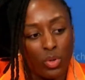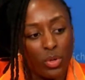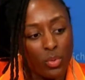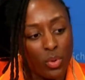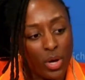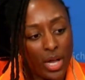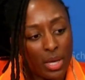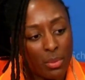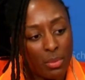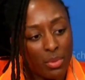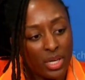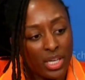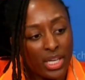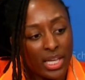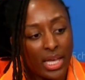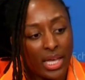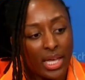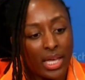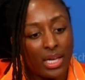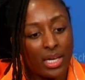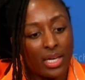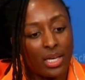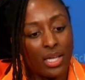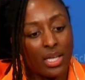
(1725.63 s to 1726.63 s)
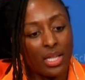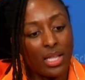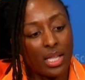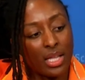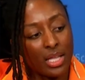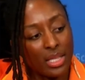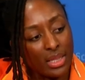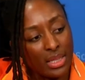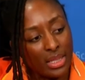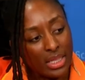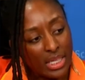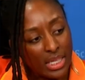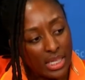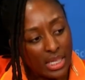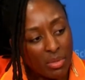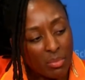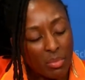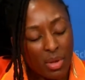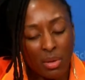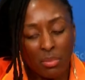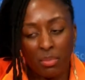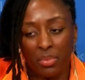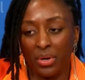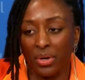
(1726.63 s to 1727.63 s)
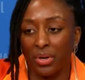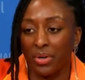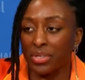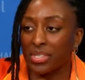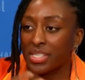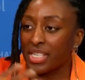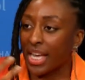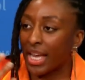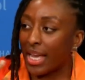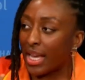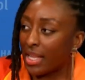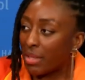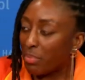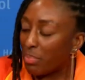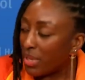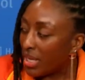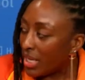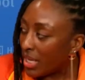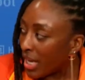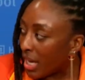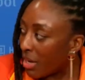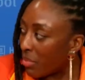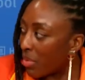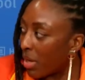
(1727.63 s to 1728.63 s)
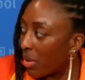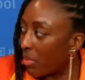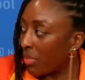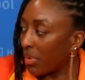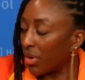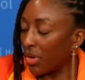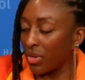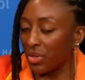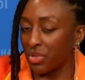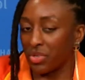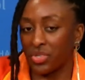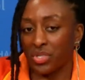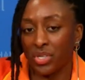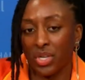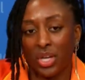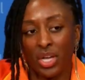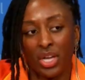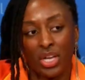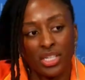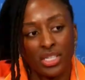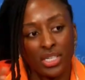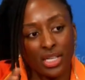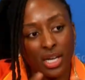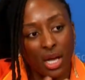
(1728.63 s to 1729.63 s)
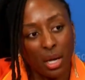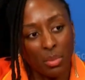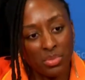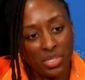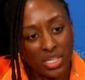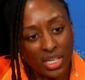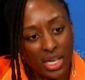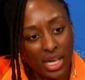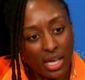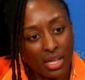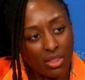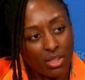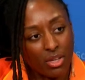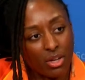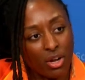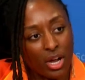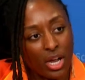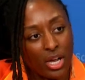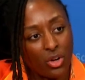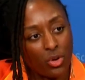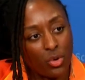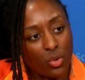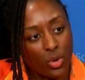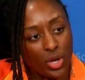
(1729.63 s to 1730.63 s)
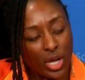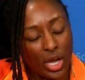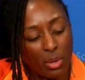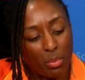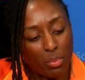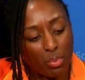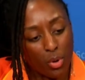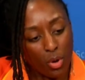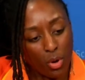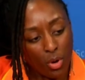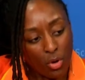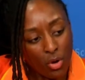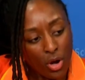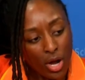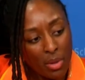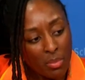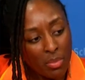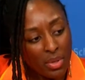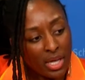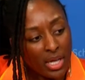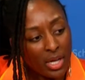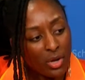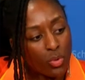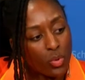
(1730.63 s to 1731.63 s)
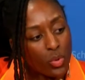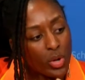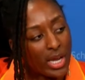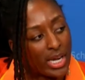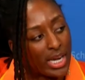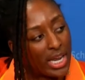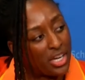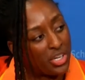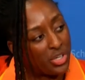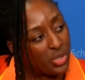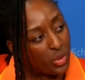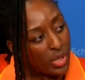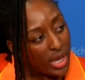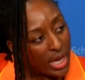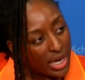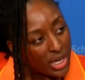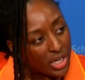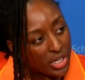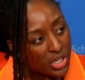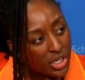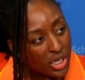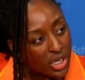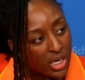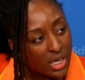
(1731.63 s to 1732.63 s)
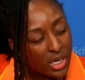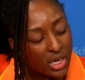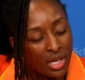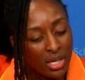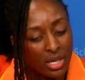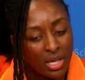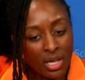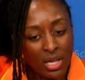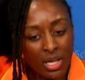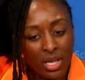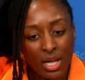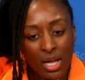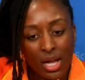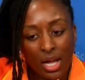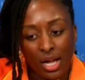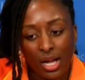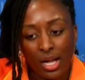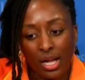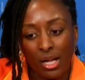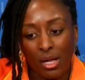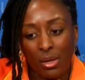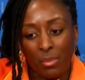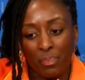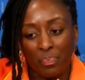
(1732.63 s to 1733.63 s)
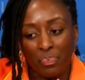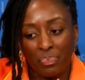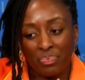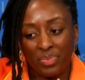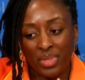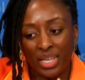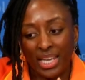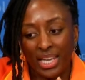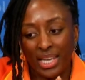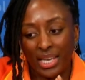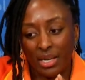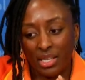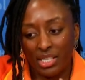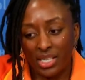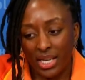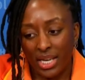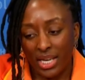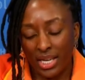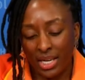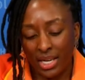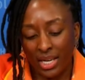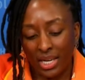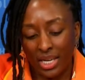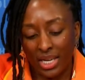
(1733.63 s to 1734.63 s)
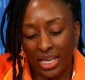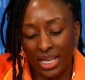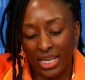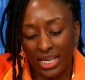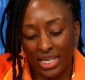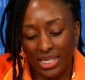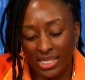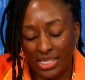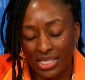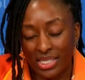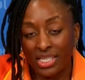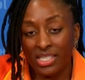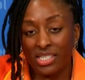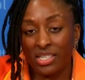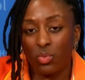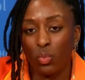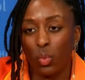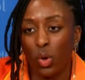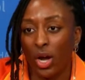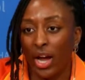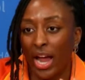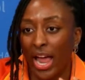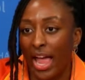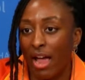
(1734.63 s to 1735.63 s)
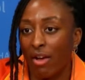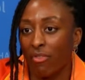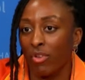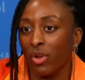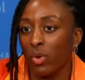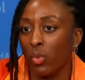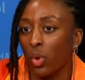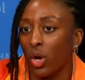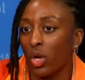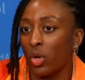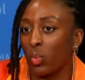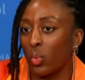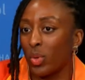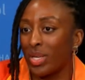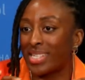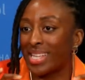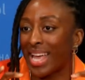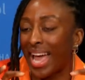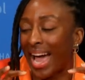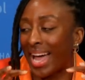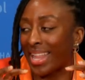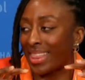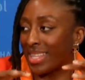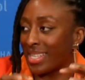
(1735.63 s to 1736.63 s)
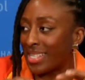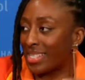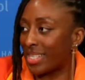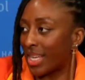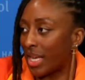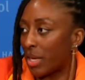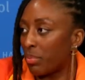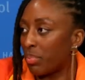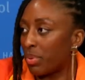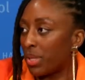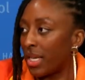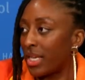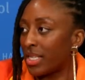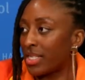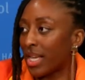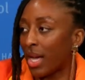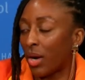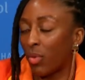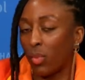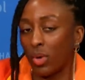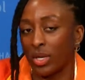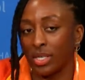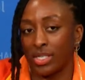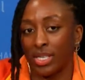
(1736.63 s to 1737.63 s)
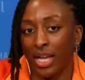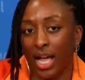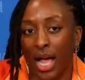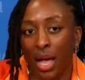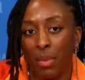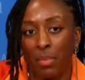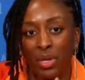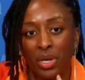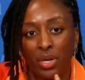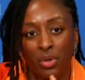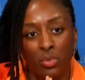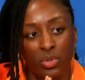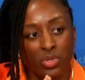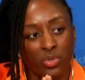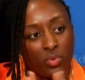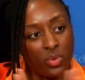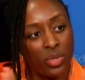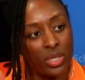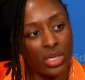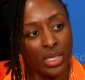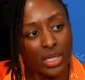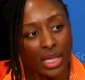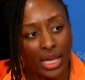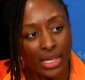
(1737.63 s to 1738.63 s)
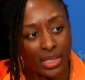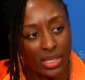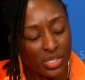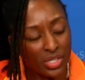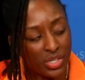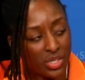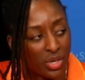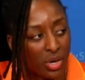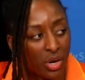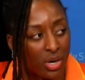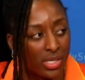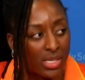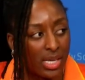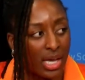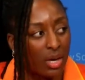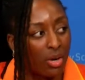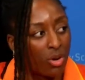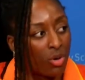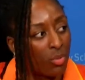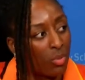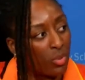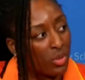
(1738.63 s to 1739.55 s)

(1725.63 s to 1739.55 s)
we were able to get league members and PA members to come together and create programming, create education, in a season where everyone was at the same place at one time, and it was really like the stars had